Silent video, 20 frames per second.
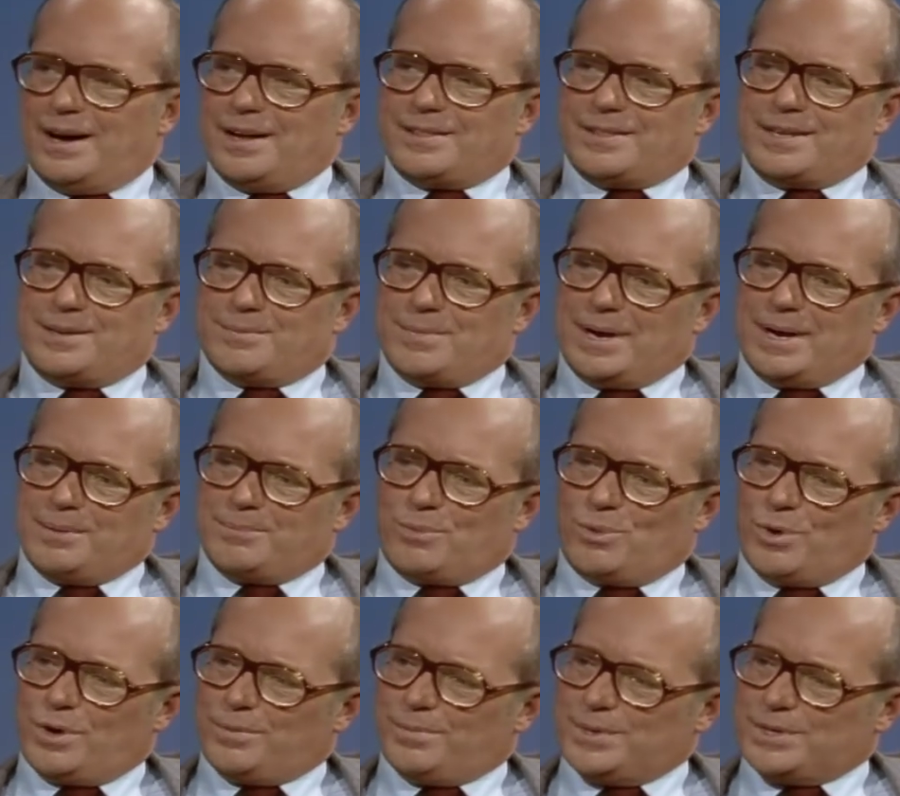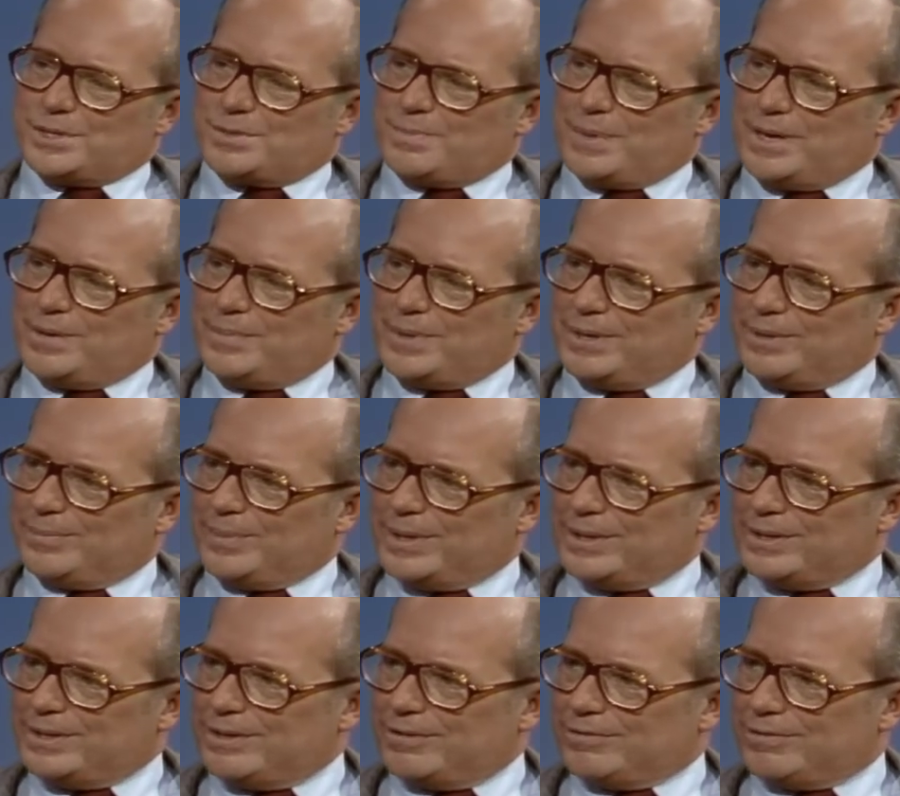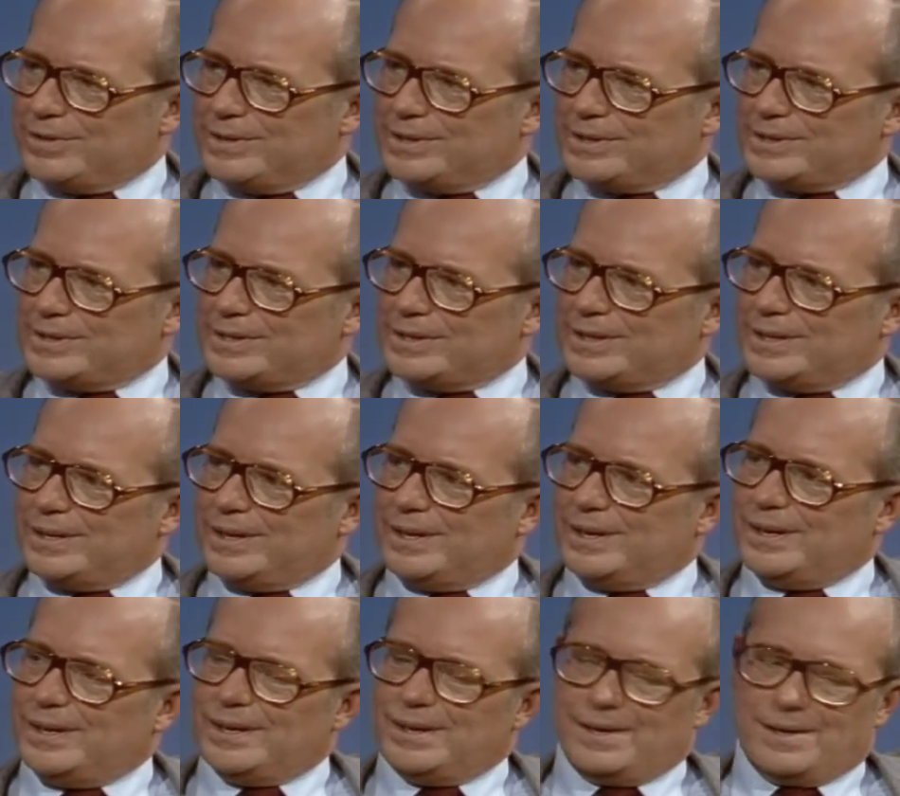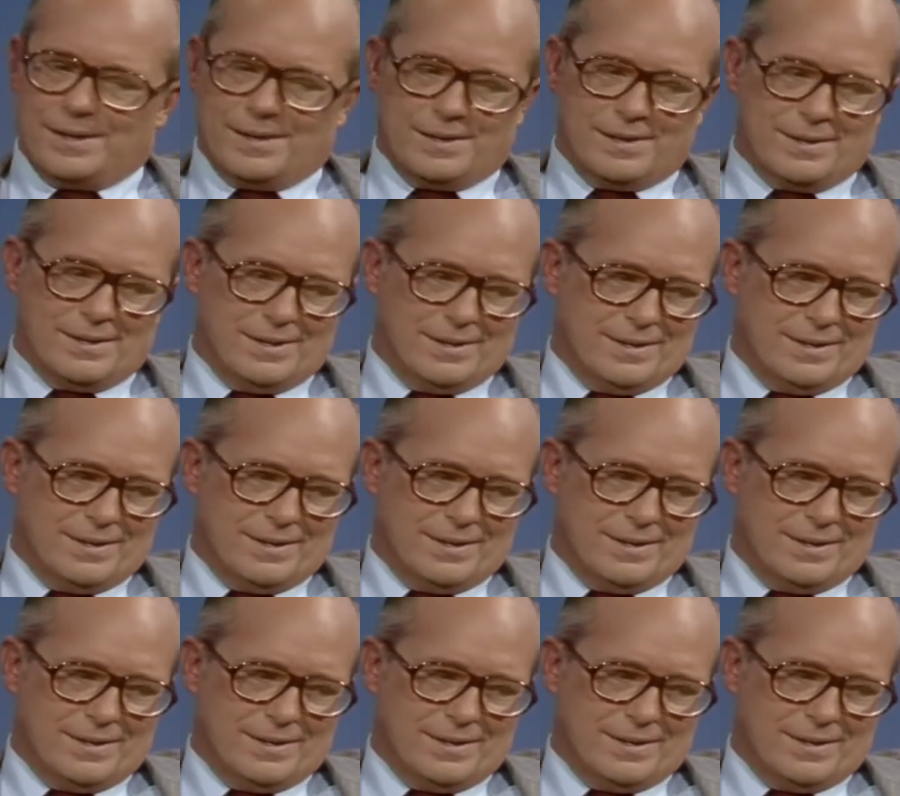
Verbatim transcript: I think my appointments may be a bit different uh,